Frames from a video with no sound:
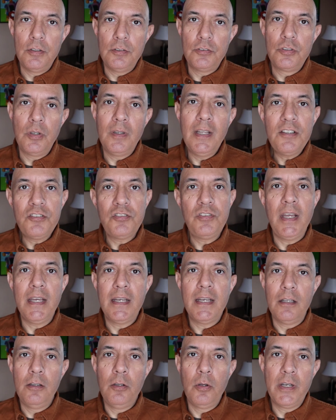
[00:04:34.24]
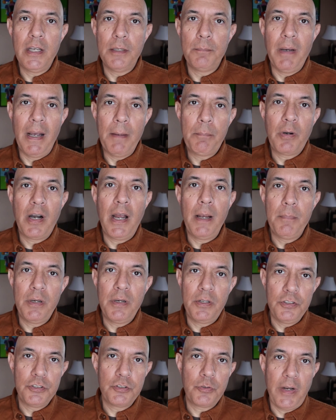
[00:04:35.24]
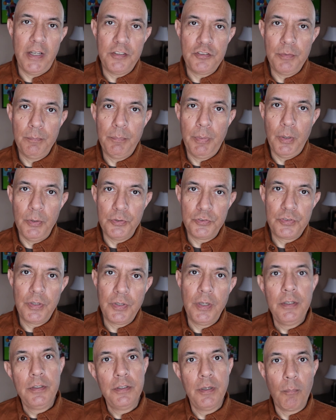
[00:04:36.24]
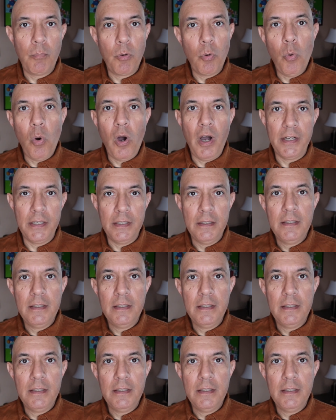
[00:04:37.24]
So let's take a look at my primary scratching post. Number 1,